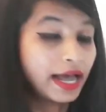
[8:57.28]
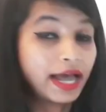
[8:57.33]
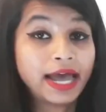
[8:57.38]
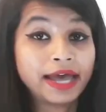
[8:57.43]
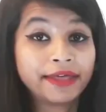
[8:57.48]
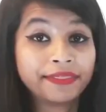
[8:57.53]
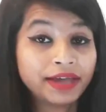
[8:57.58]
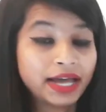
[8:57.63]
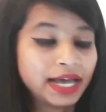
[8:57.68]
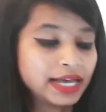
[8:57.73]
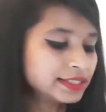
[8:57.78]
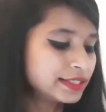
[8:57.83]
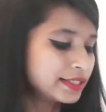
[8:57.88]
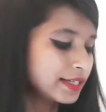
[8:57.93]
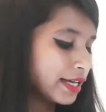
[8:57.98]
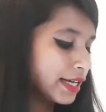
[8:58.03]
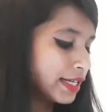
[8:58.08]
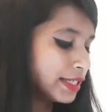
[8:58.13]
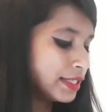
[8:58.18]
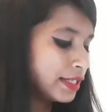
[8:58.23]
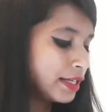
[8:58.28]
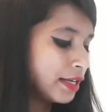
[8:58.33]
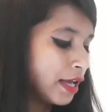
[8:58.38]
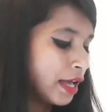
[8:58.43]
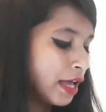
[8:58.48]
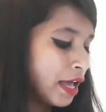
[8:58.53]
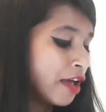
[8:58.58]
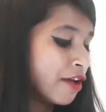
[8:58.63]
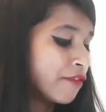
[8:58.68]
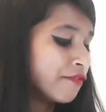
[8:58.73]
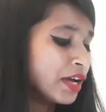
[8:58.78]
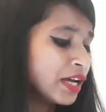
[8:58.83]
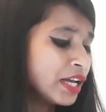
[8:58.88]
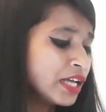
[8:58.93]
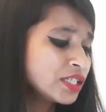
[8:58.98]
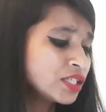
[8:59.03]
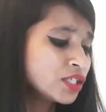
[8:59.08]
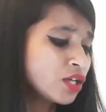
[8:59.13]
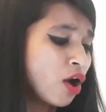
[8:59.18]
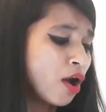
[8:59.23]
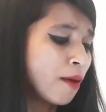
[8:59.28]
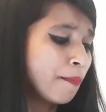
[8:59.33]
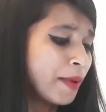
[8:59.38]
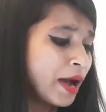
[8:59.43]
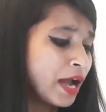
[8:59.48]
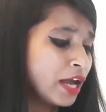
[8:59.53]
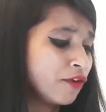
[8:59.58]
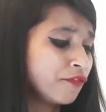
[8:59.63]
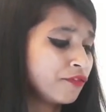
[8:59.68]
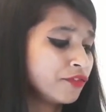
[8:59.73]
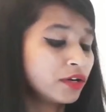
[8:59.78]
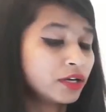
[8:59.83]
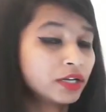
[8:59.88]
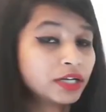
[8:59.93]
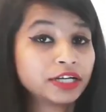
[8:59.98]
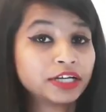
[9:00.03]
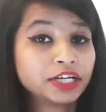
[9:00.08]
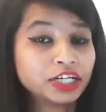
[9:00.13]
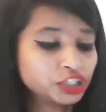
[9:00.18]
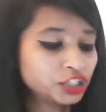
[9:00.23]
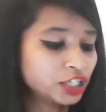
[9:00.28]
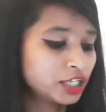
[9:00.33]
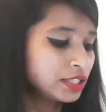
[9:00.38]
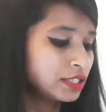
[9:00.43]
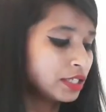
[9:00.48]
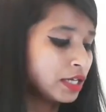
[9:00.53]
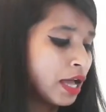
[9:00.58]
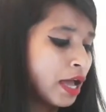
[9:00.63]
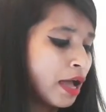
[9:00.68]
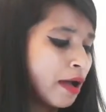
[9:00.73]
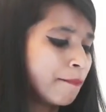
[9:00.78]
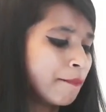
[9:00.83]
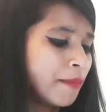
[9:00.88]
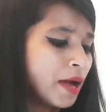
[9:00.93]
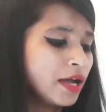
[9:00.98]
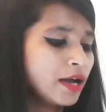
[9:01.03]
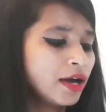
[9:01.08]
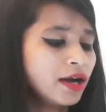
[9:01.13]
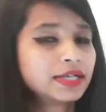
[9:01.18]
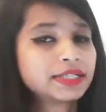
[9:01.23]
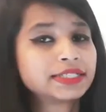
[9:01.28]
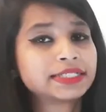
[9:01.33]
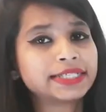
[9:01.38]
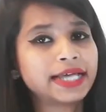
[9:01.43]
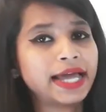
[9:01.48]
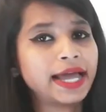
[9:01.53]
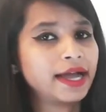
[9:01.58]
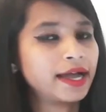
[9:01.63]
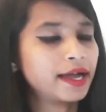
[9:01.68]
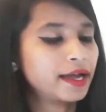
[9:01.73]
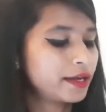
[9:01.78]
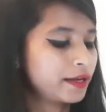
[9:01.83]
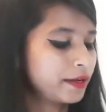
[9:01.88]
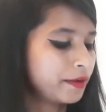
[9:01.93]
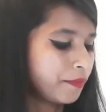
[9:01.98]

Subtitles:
And the answer is, when I saw a pile of dirty dishes, my heart sank.